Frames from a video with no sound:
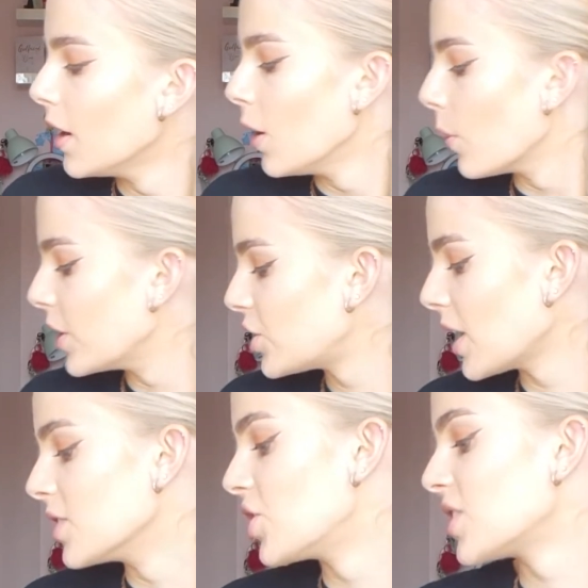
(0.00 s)
which
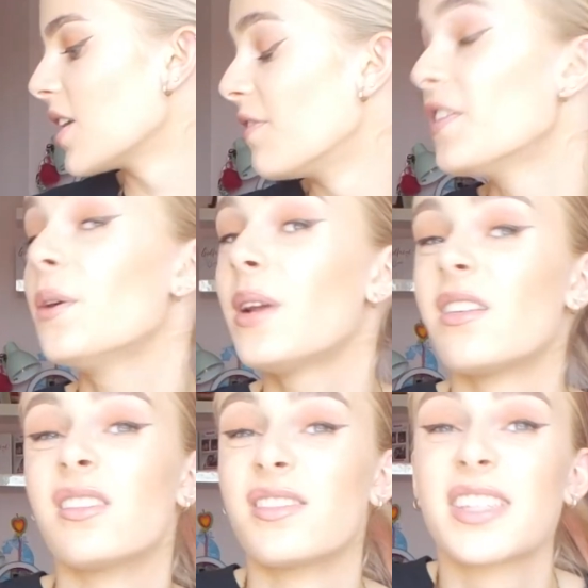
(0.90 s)
is just a few
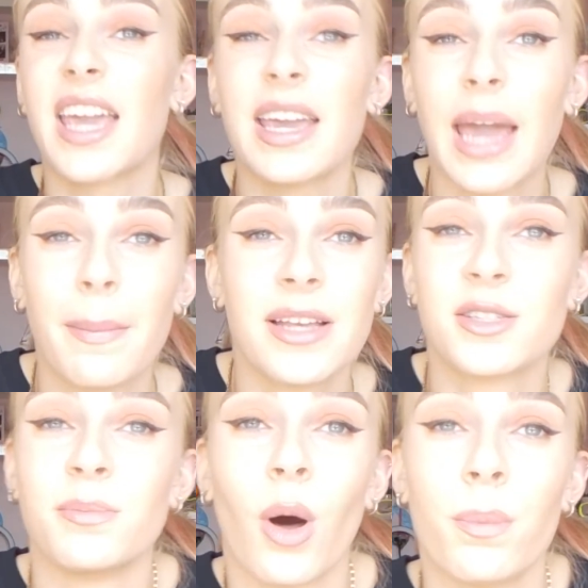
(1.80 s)
little skincare bits
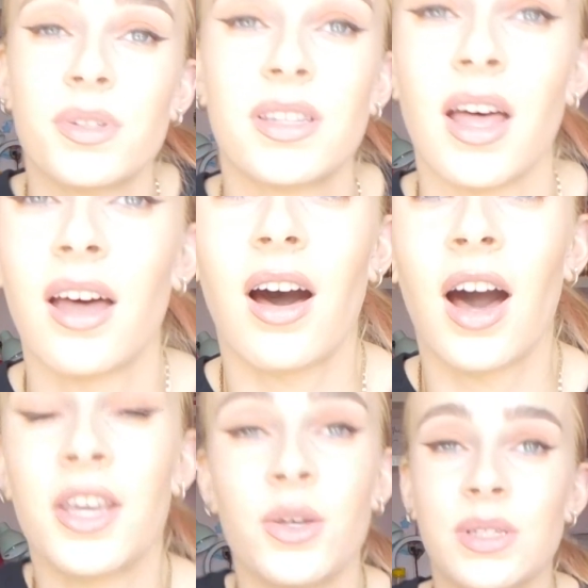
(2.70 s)
and bobs that
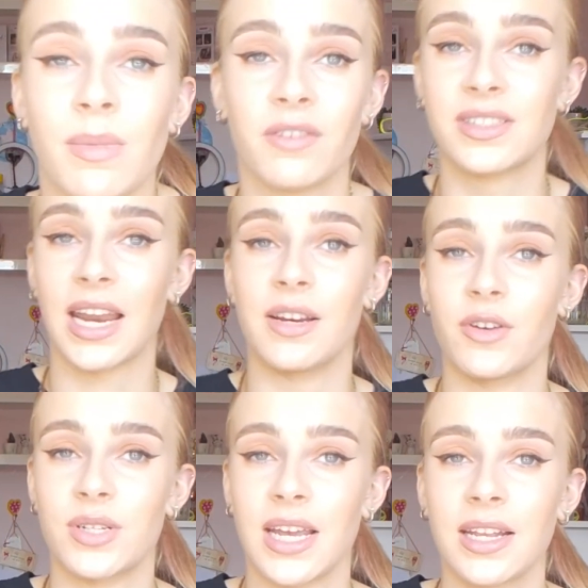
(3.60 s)
I use in my daily
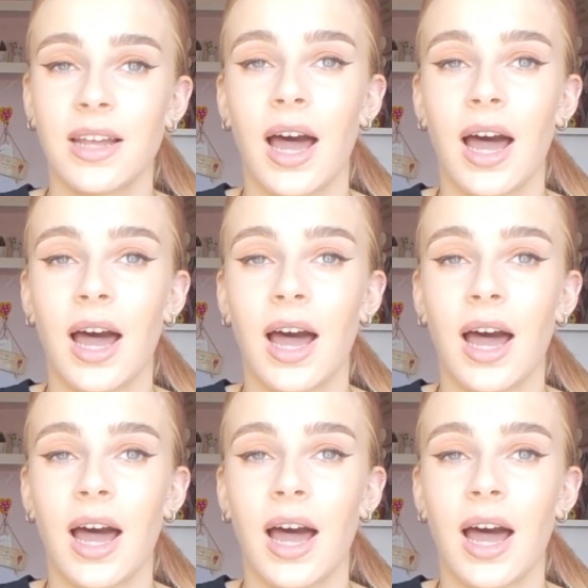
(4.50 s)
routine.